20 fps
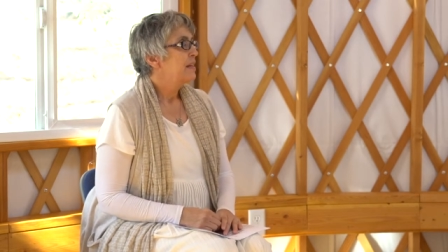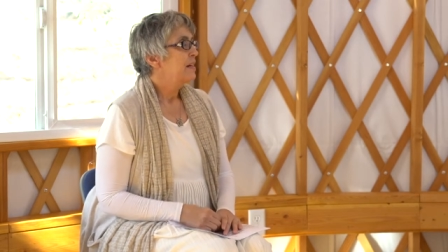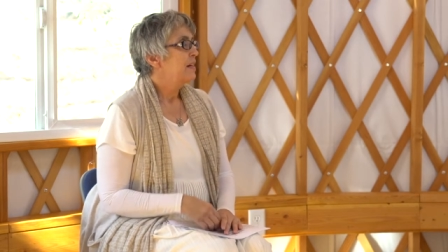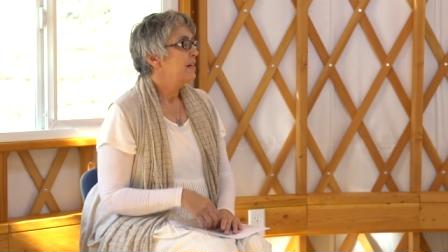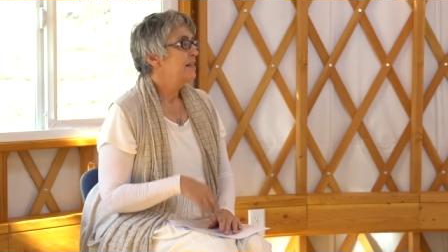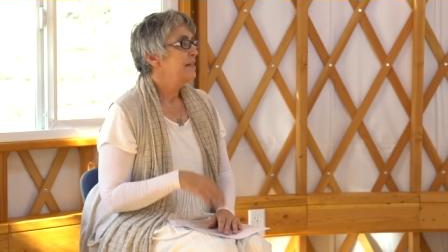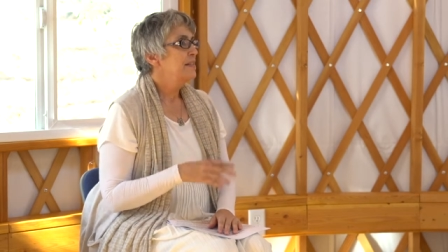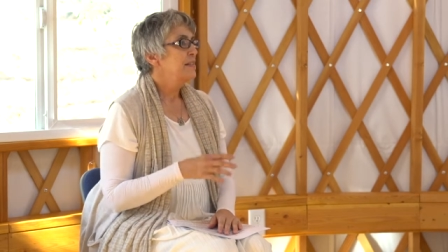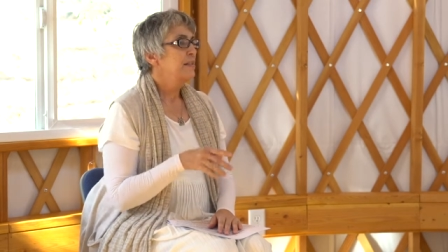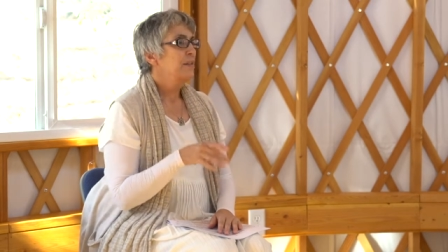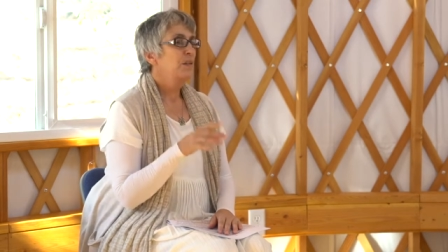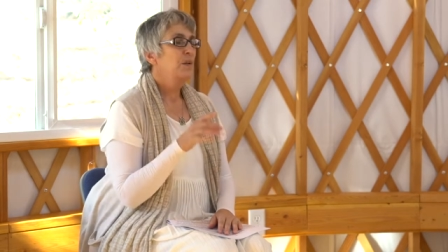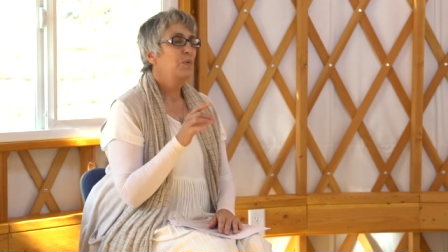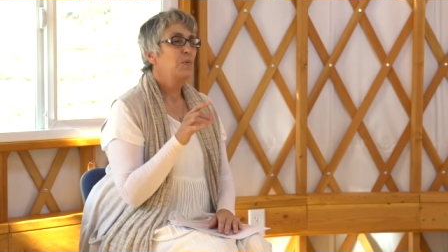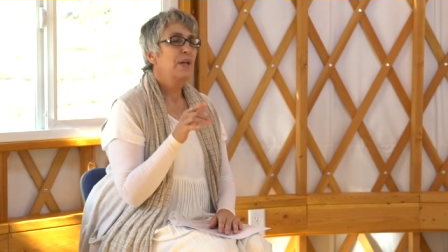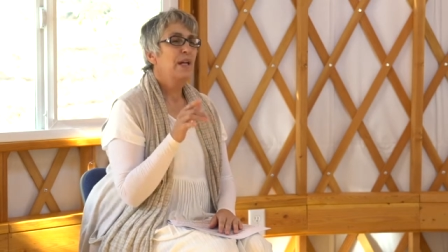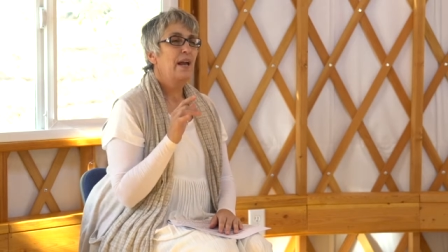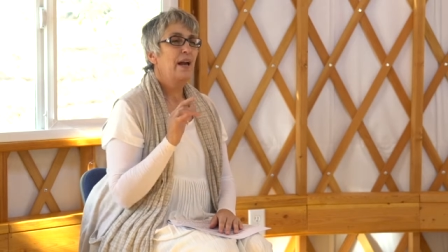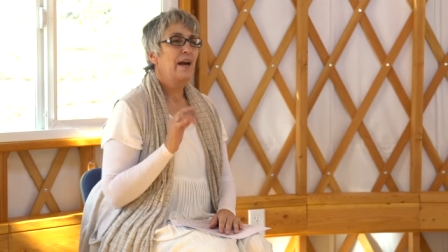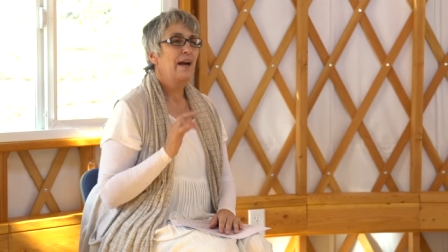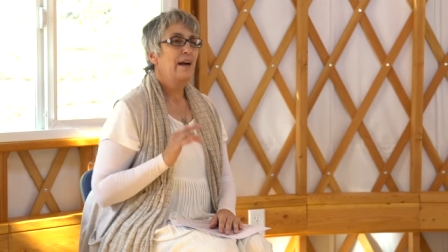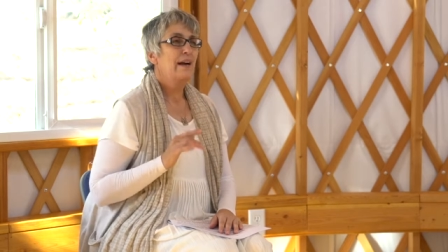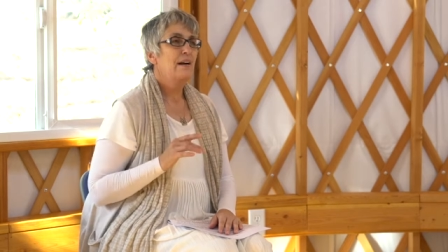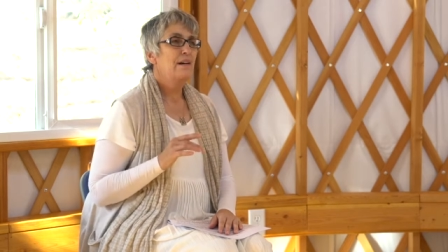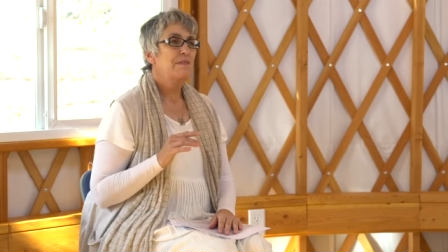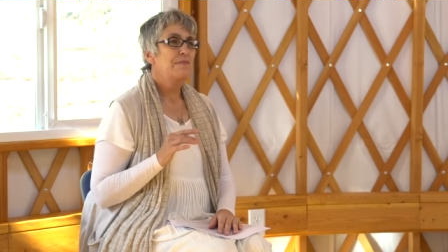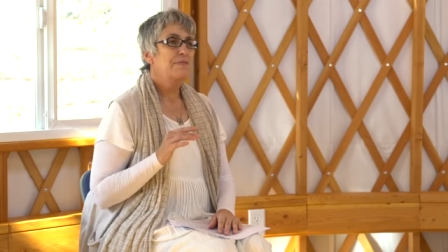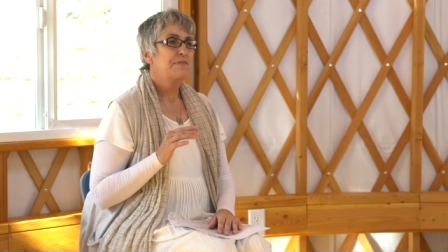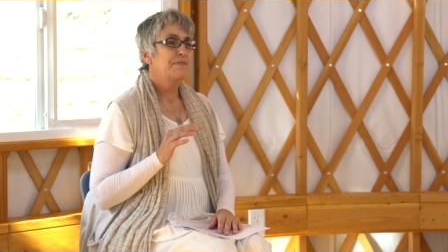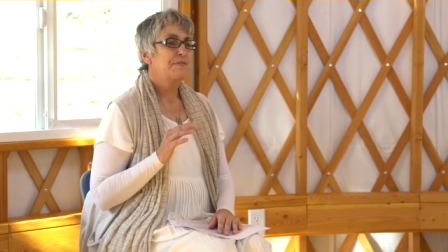until we
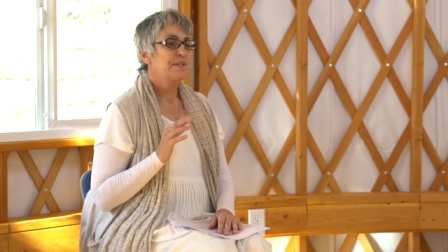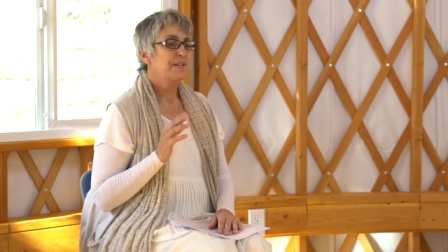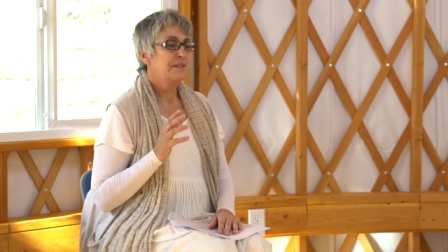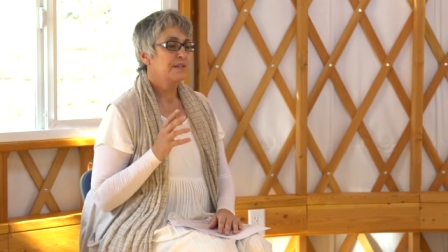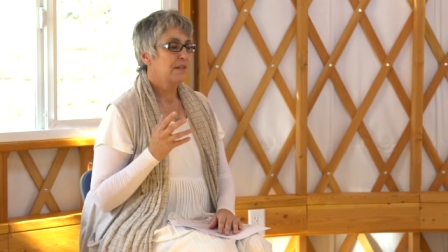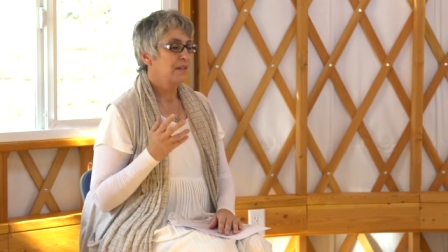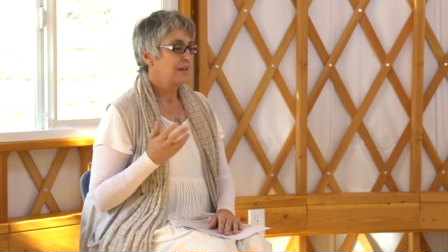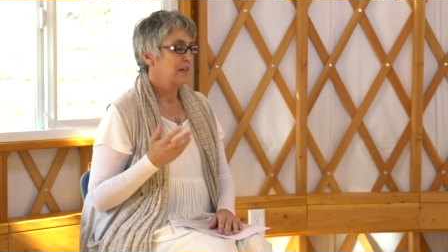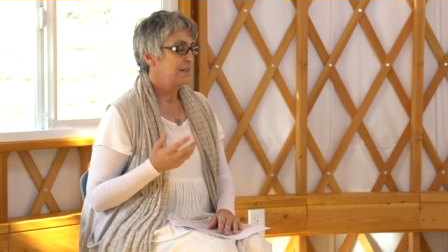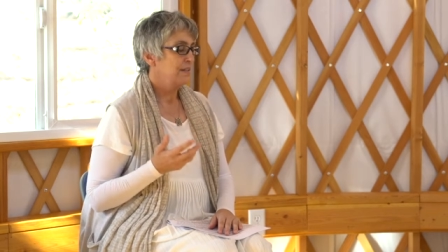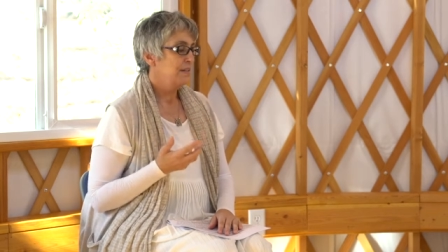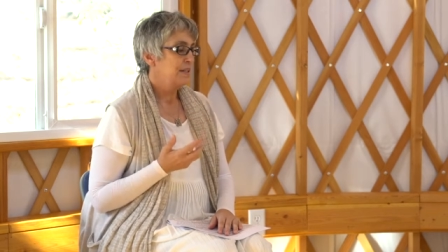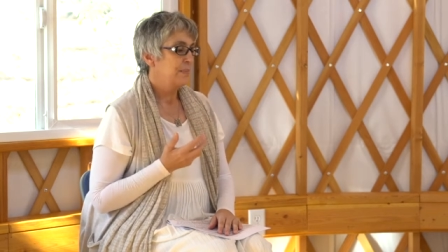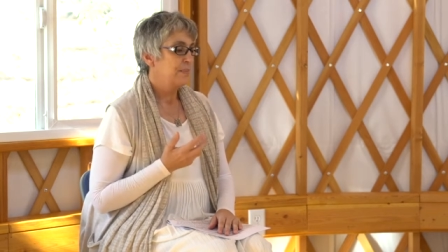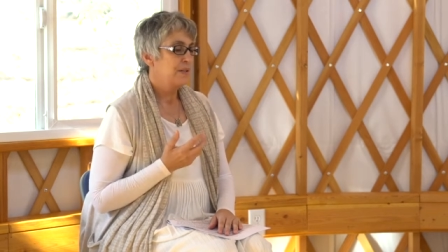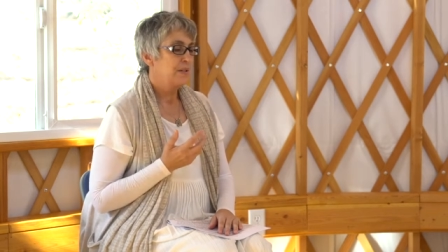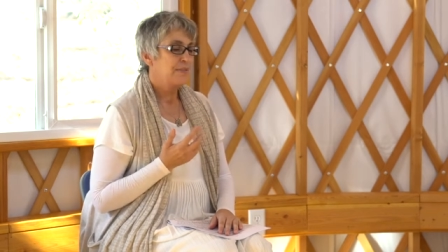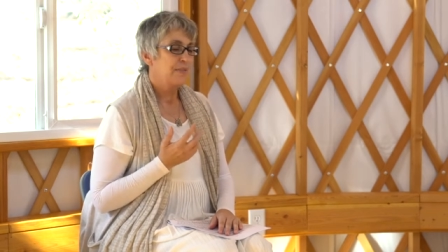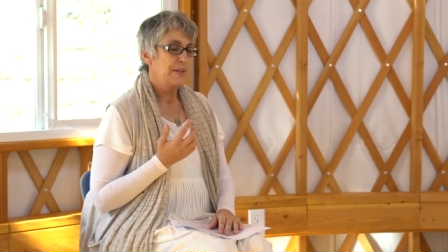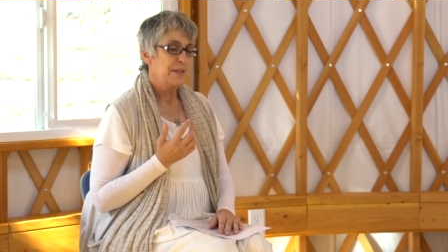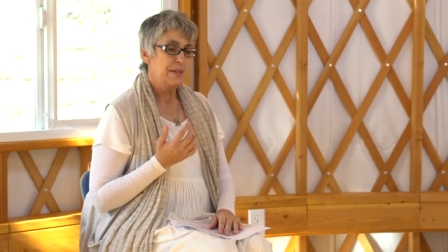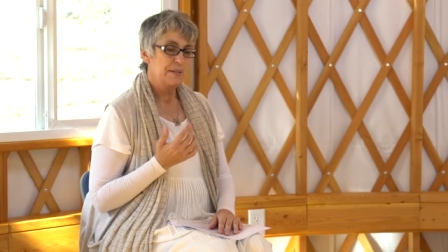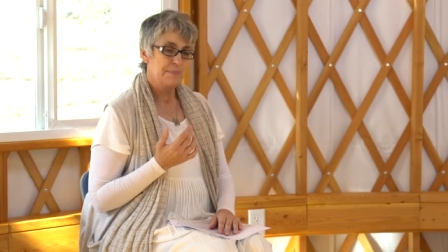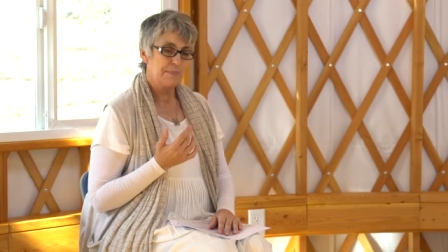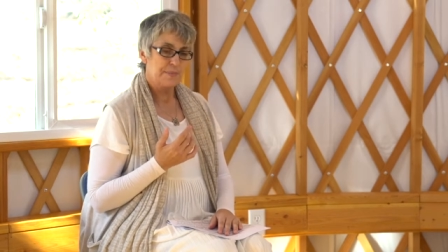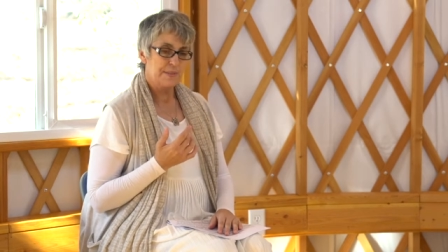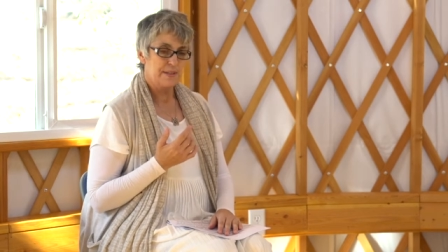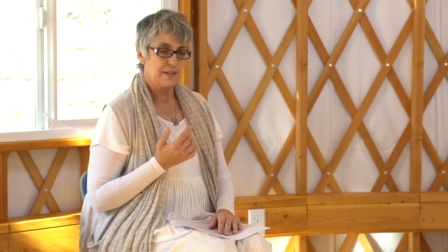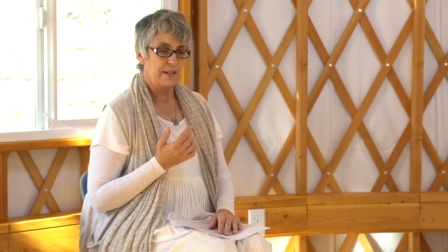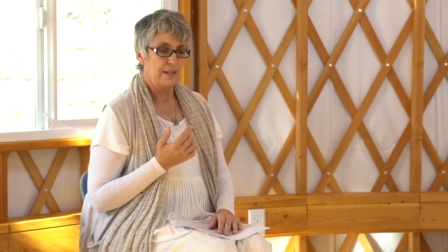have this concept of
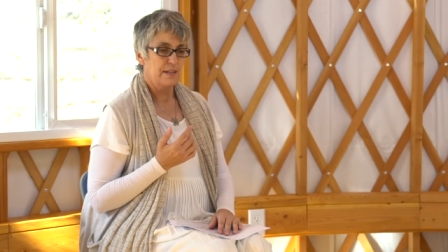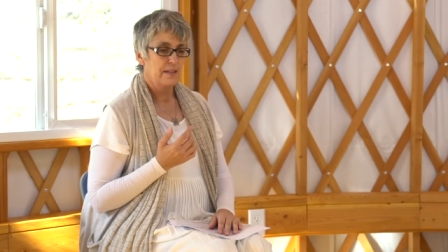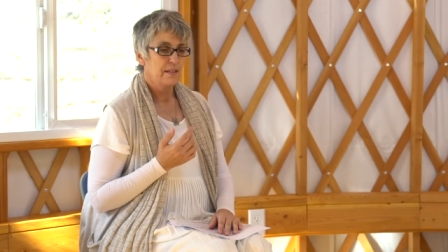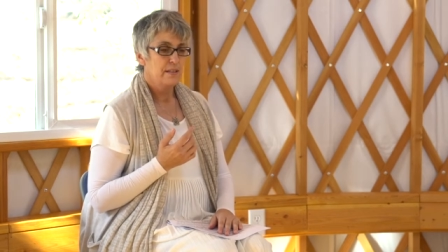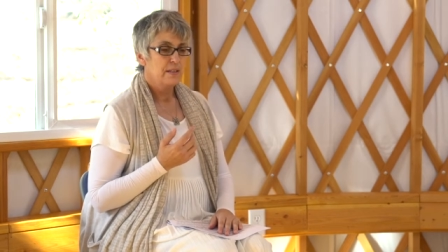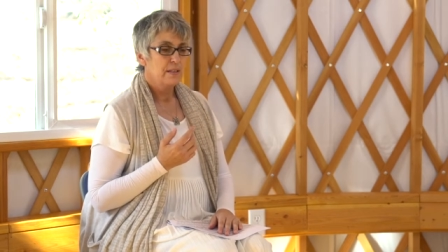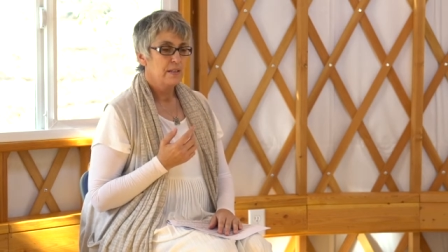ahimsa